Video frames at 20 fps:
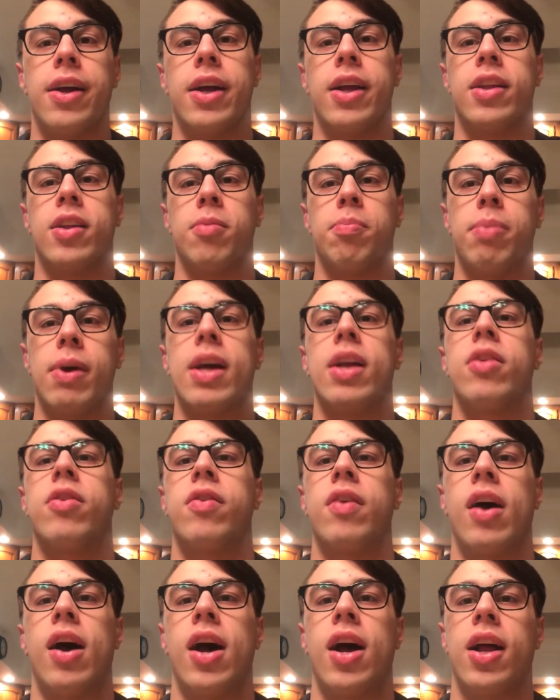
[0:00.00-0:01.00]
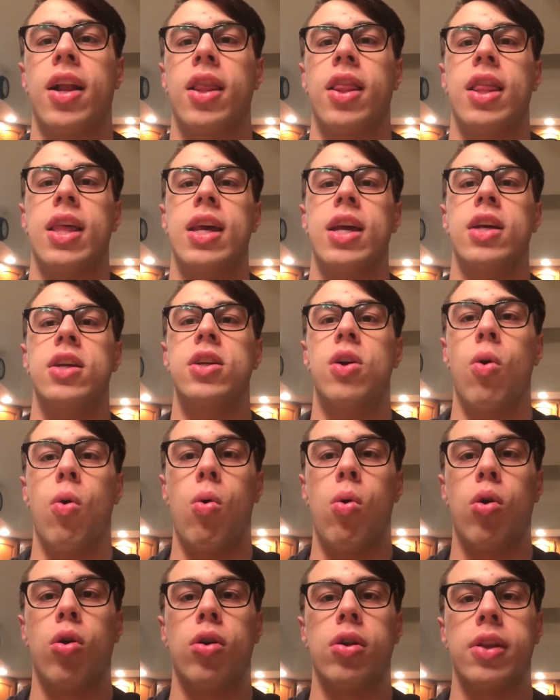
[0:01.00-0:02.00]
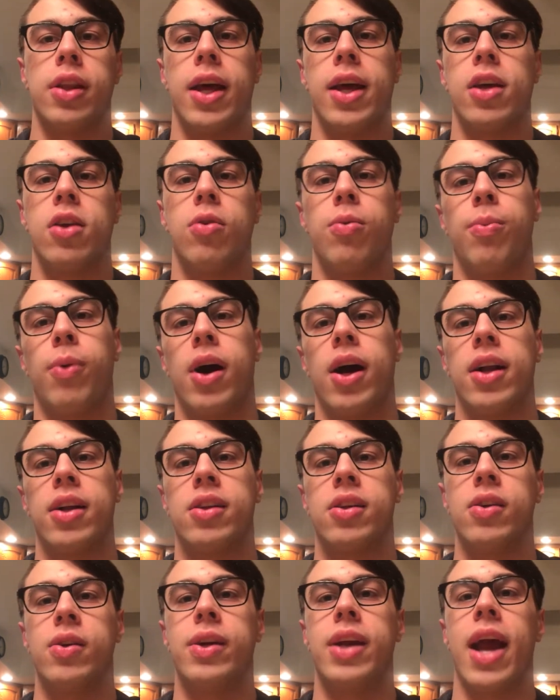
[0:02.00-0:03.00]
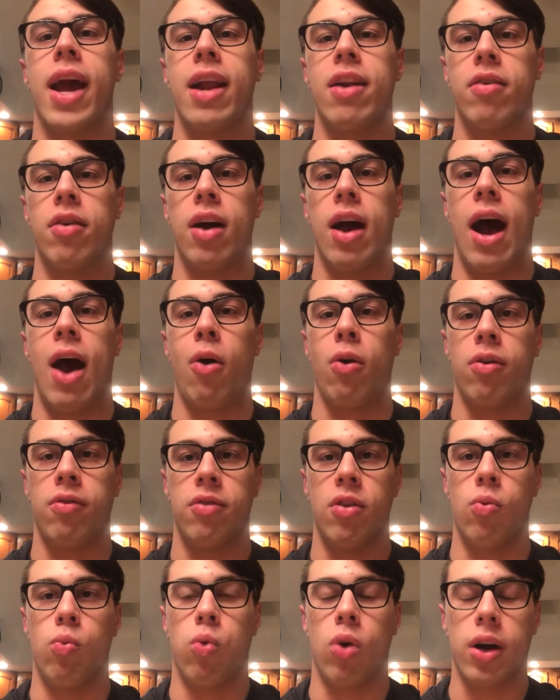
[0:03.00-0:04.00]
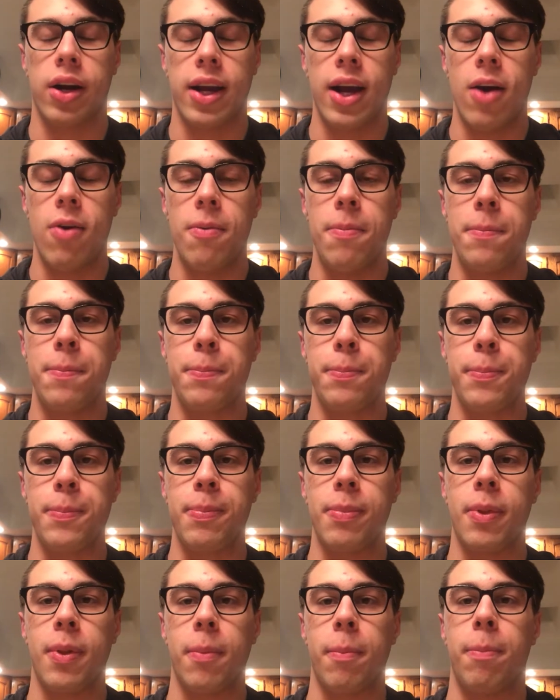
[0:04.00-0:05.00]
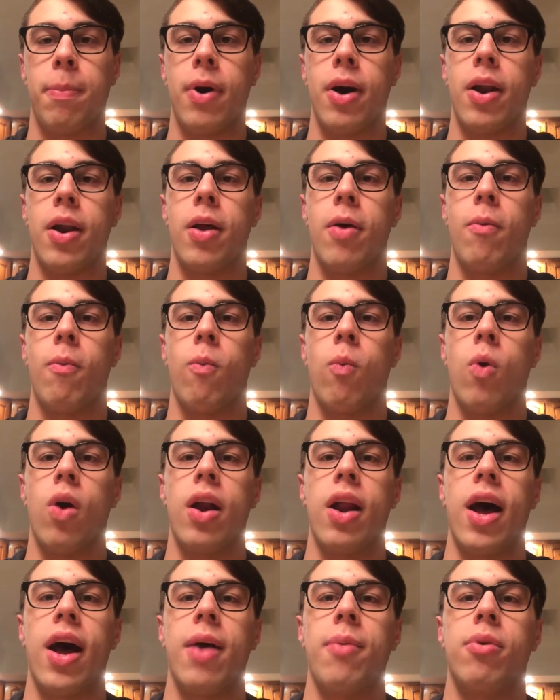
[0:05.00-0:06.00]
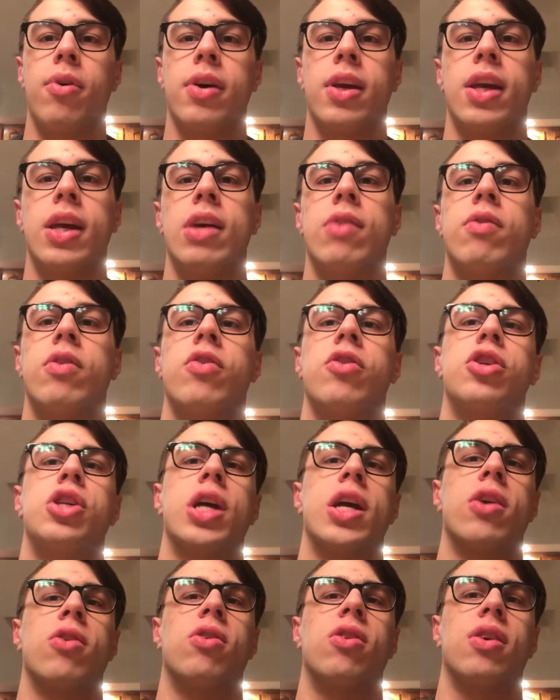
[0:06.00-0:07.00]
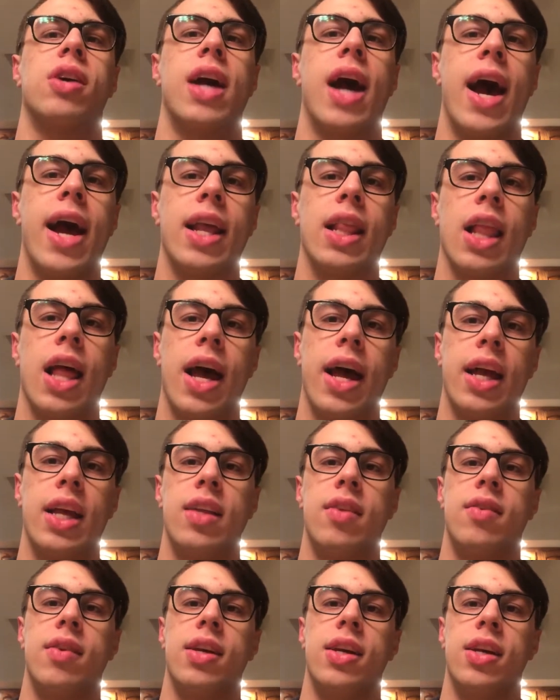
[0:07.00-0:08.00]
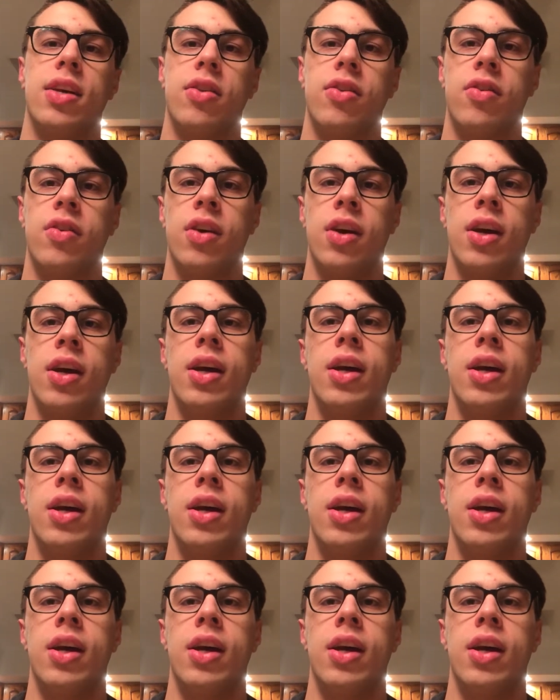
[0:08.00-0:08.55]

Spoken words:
It depends on the goal that you want to get out of the workout. But what I will give as general guidelines is,